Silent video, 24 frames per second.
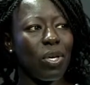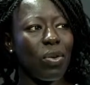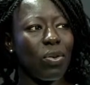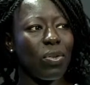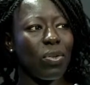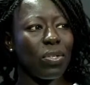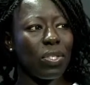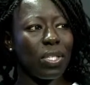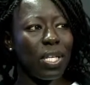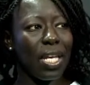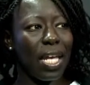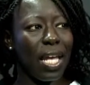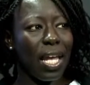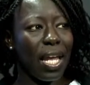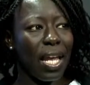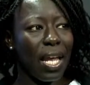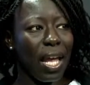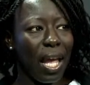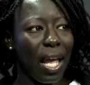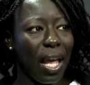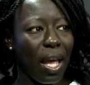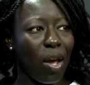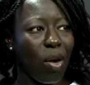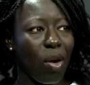because
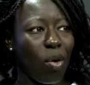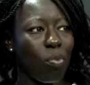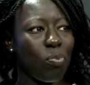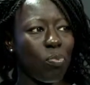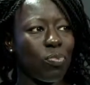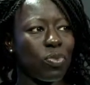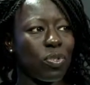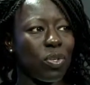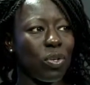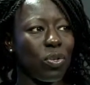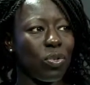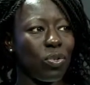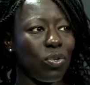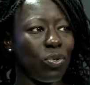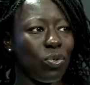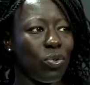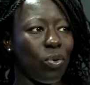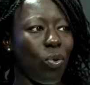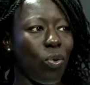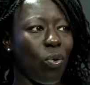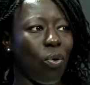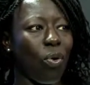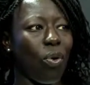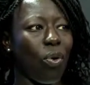it helps
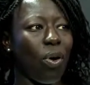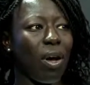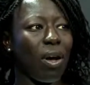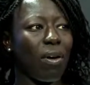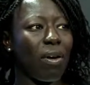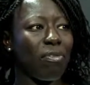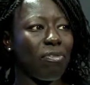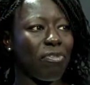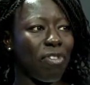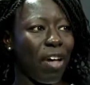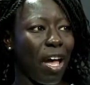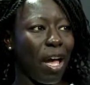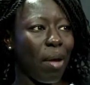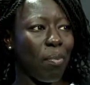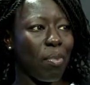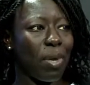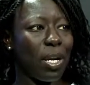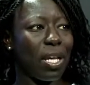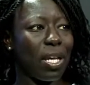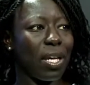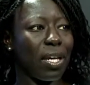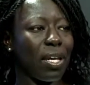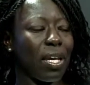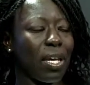your
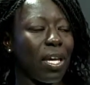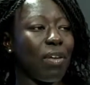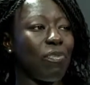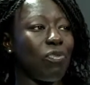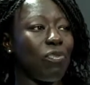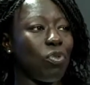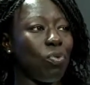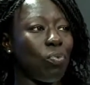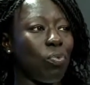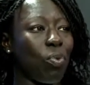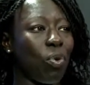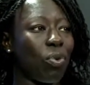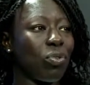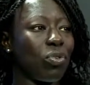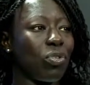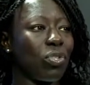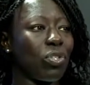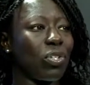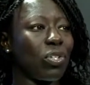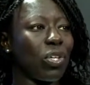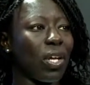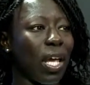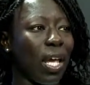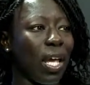family. If you
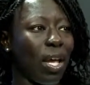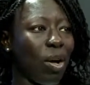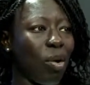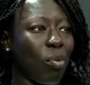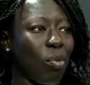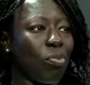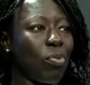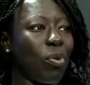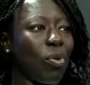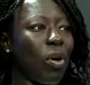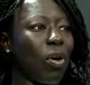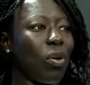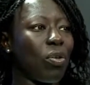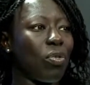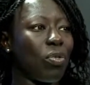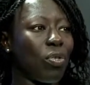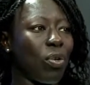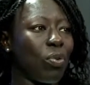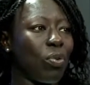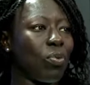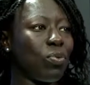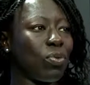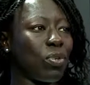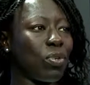want to help
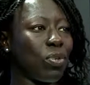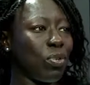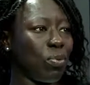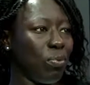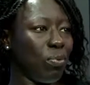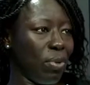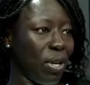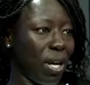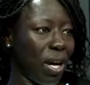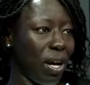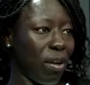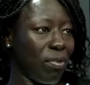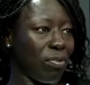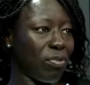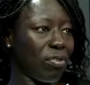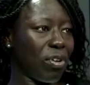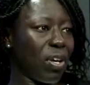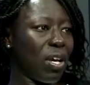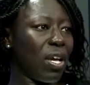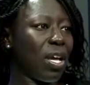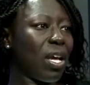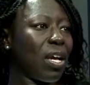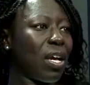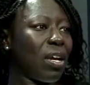those that you love,
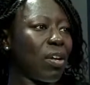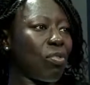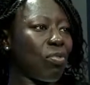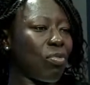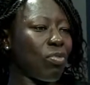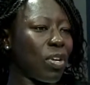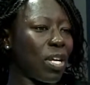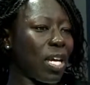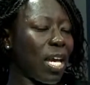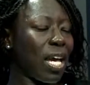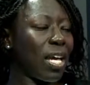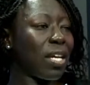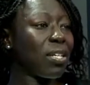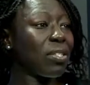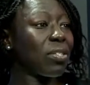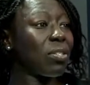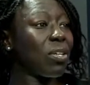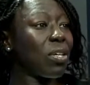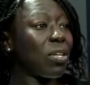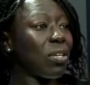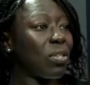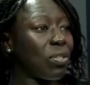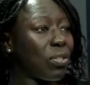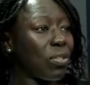
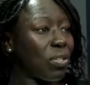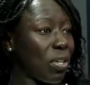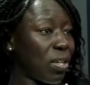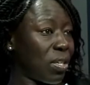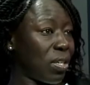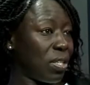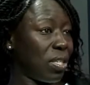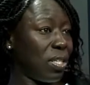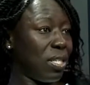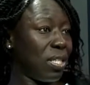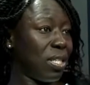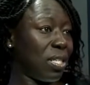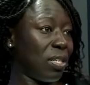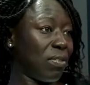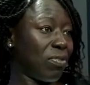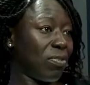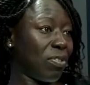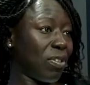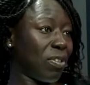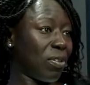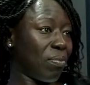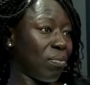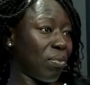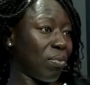create certainty
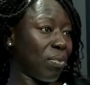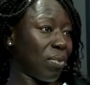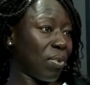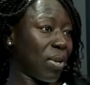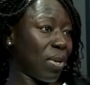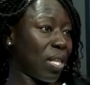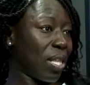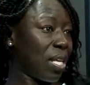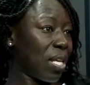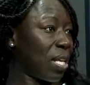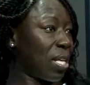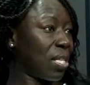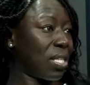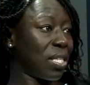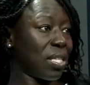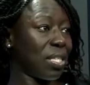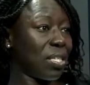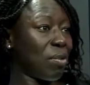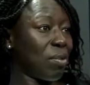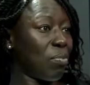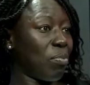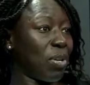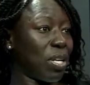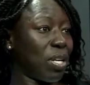for them. I think it's
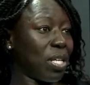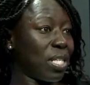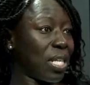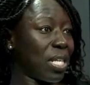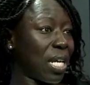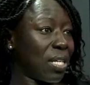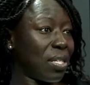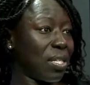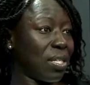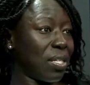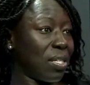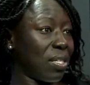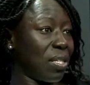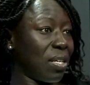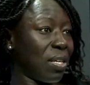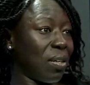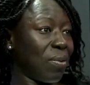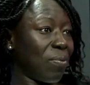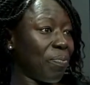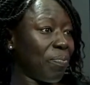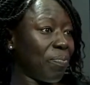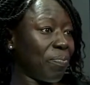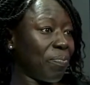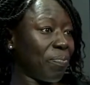as simple as that, isn't
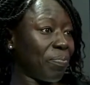it?